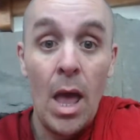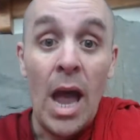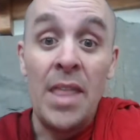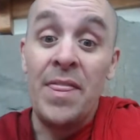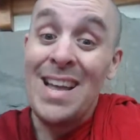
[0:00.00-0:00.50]

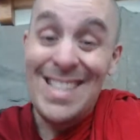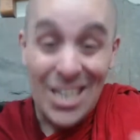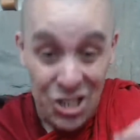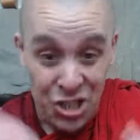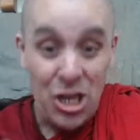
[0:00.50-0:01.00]
and then
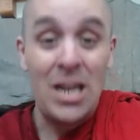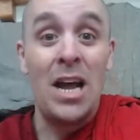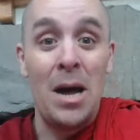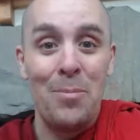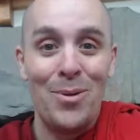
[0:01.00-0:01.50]
to shut
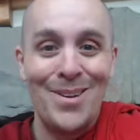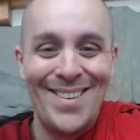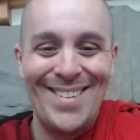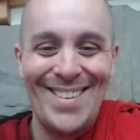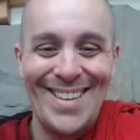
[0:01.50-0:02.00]
up
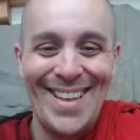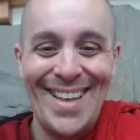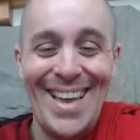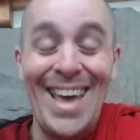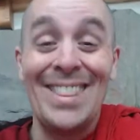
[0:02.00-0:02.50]

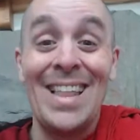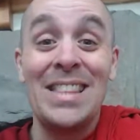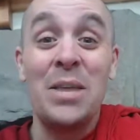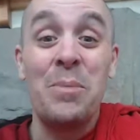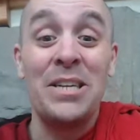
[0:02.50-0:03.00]
and
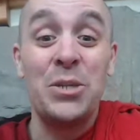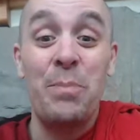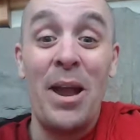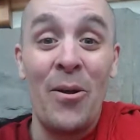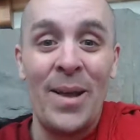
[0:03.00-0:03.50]
let them
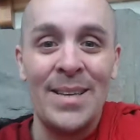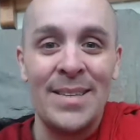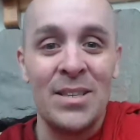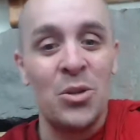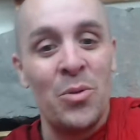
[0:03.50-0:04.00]
experience
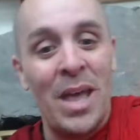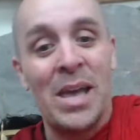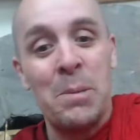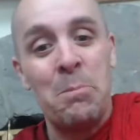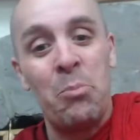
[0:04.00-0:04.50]
it so they
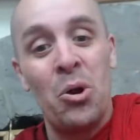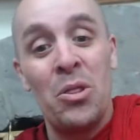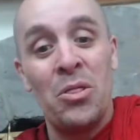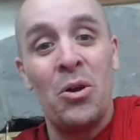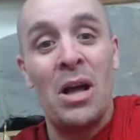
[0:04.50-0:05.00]
can
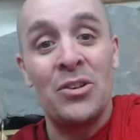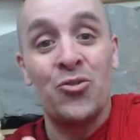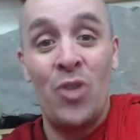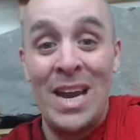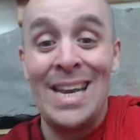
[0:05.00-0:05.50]
put that
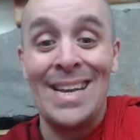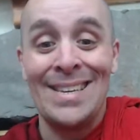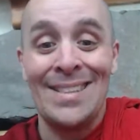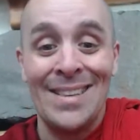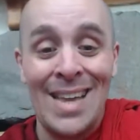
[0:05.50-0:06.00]
training
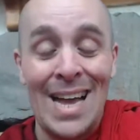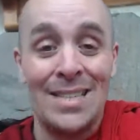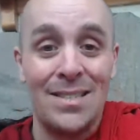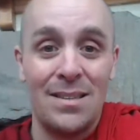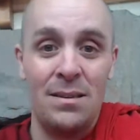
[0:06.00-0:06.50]
to the
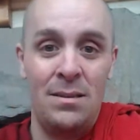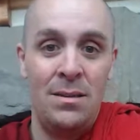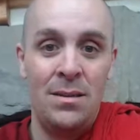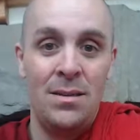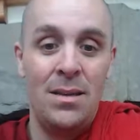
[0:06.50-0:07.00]
test.
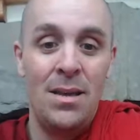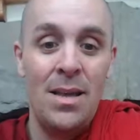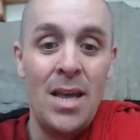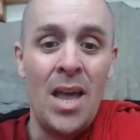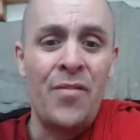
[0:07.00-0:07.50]

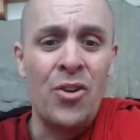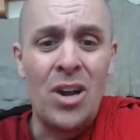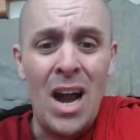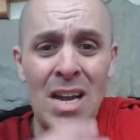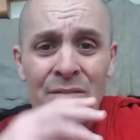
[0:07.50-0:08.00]
If you're
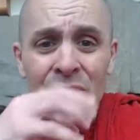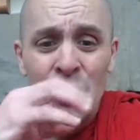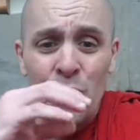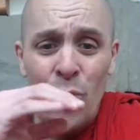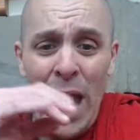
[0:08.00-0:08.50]
kind of
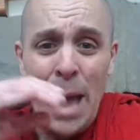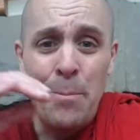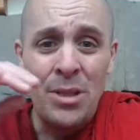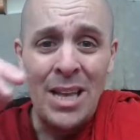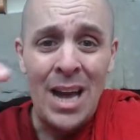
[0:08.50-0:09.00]
just
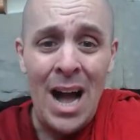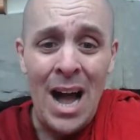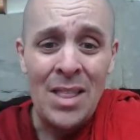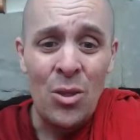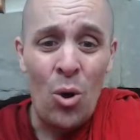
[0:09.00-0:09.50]
rambling
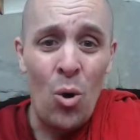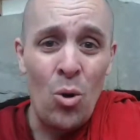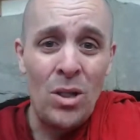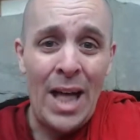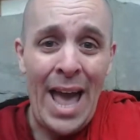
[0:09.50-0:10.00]
on the
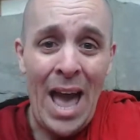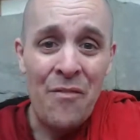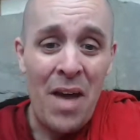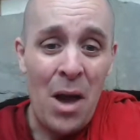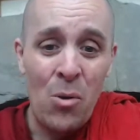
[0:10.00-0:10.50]
whole
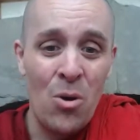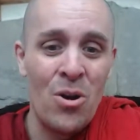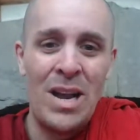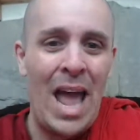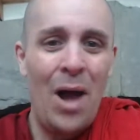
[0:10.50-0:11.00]
half hour
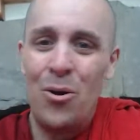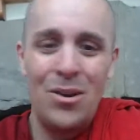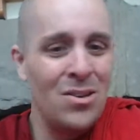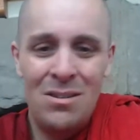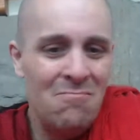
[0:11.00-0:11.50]
or an
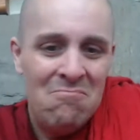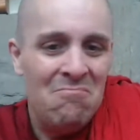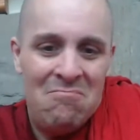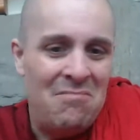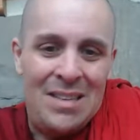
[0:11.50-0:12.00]
hour,
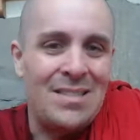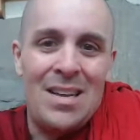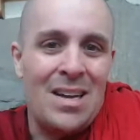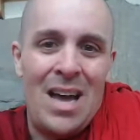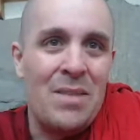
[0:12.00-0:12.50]
that's
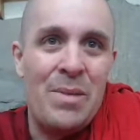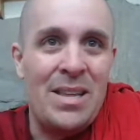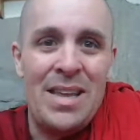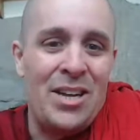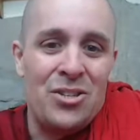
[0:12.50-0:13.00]
not guided
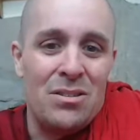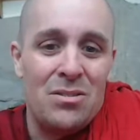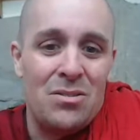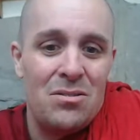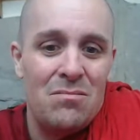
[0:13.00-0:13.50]

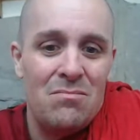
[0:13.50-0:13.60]
meditations.